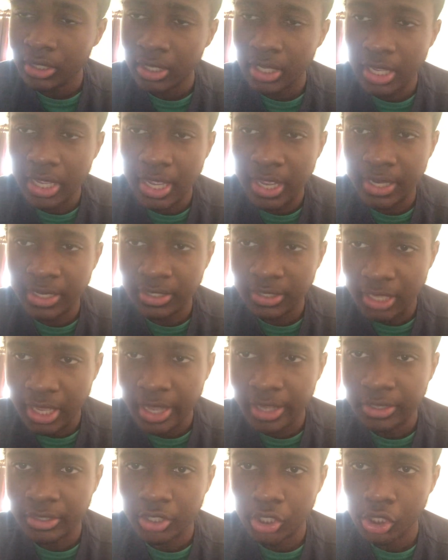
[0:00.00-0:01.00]
And
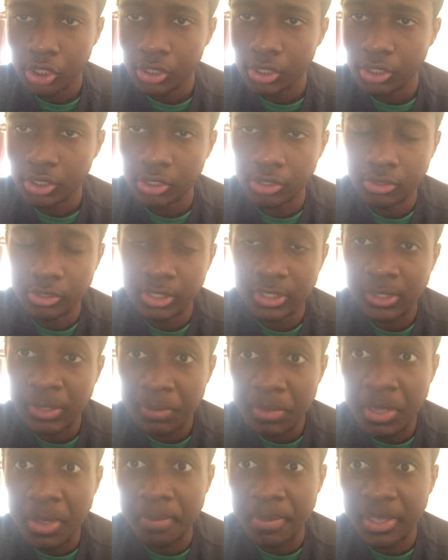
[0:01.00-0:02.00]
yeah, so it's
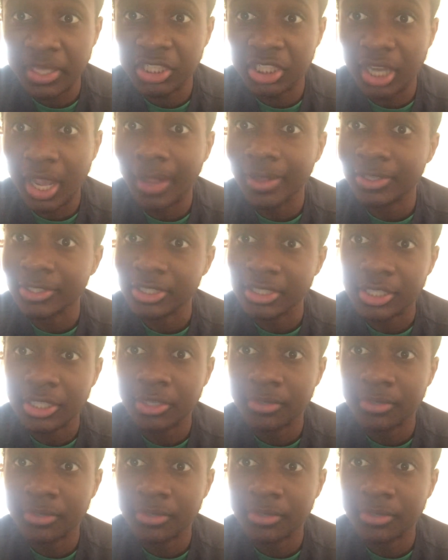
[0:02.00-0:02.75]
gonna be a big challenge.